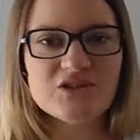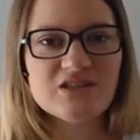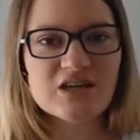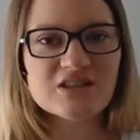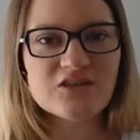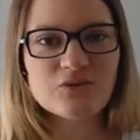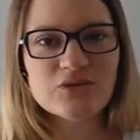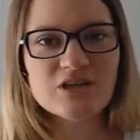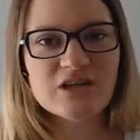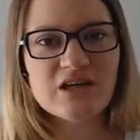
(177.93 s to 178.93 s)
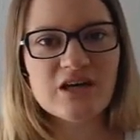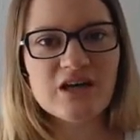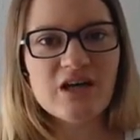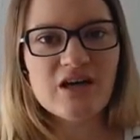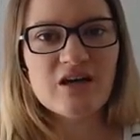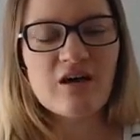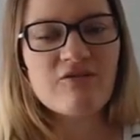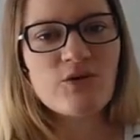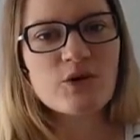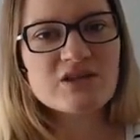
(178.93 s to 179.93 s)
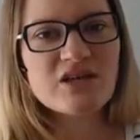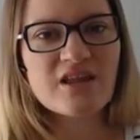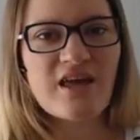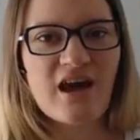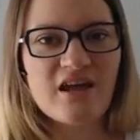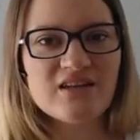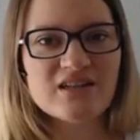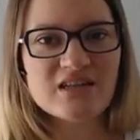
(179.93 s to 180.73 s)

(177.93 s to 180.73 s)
doesn't really, a focus on that